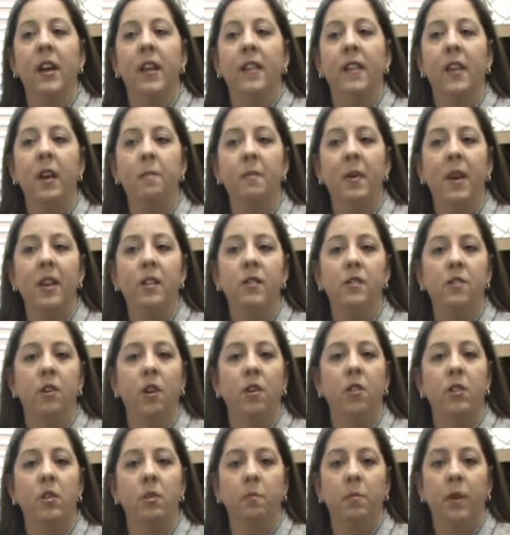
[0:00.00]
they may
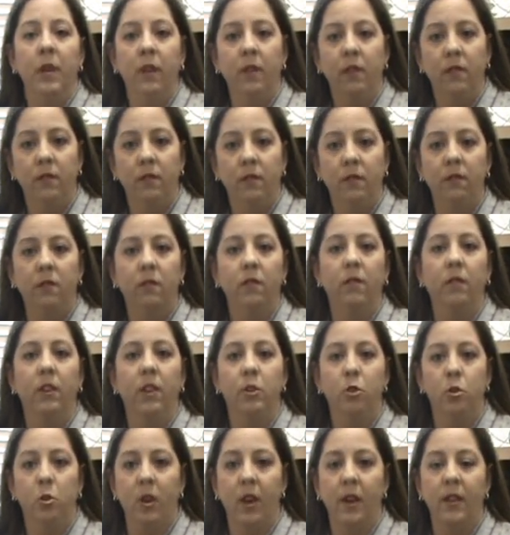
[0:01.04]
start to build
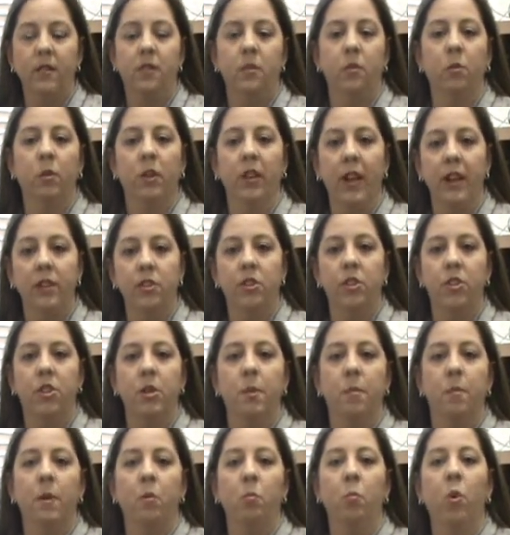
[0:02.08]
a trust or
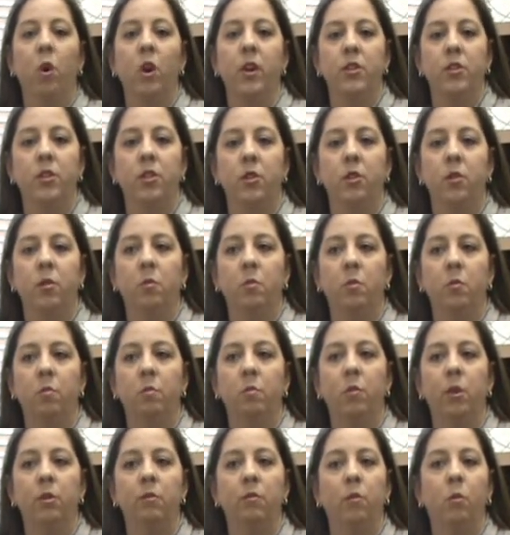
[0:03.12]
relationship and want to
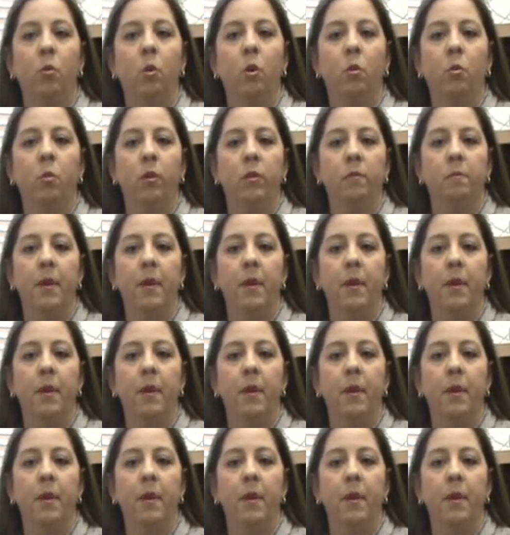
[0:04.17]
move forward with